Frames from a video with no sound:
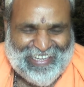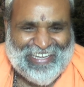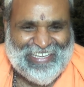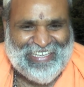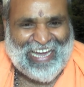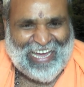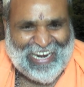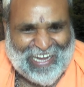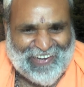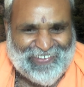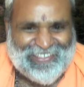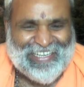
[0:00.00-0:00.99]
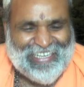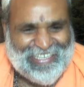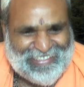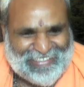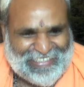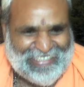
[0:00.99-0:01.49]
He allowed
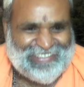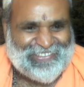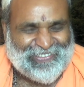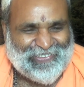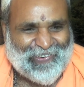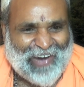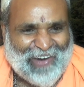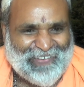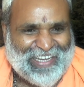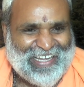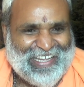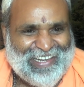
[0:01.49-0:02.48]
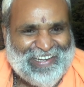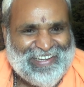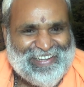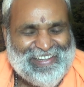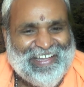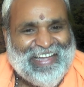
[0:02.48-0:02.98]
his things to go away.
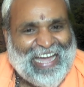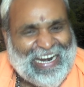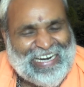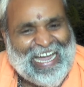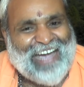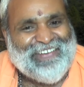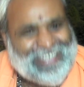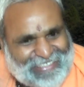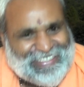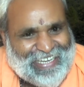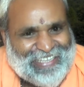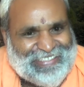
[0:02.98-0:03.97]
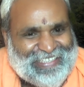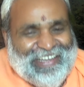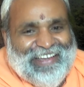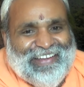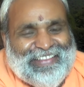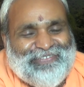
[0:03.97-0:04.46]
And now he says,
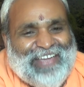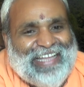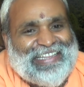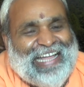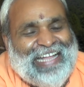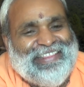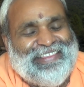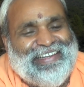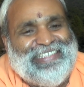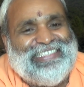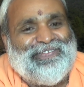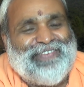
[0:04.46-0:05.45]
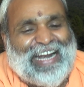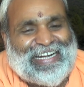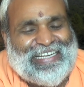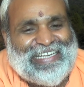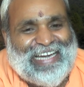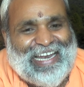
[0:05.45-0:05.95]
Vedanta is
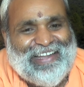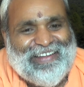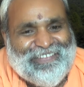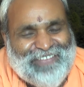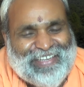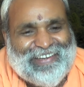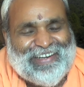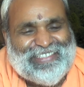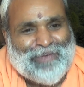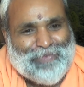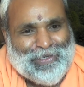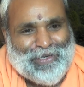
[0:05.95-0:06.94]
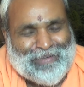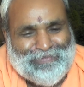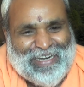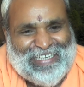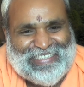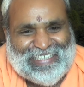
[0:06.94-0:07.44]
practical. Because of your
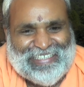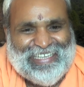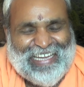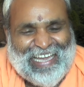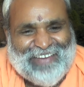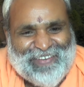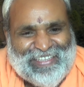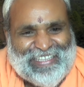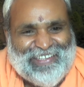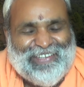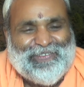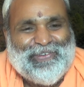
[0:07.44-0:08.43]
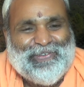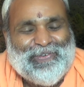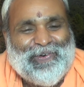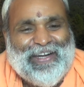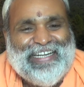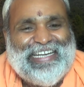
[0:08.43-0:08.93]
medicine, everything could
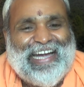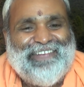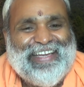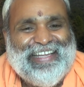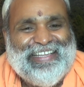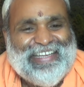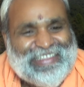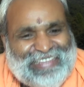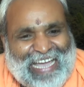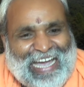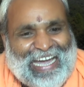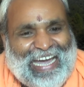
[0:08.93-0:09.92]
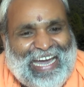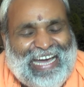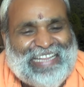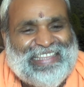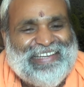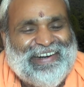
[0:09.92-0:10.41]
went away.
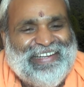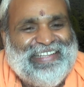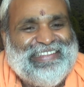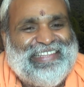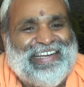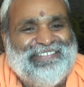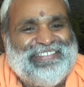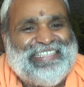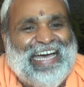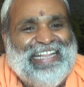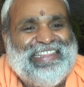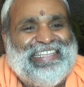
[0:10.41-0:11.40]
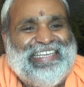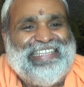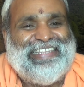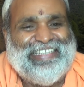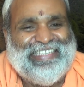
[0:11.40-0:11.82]
Tyagat anantaram shanti.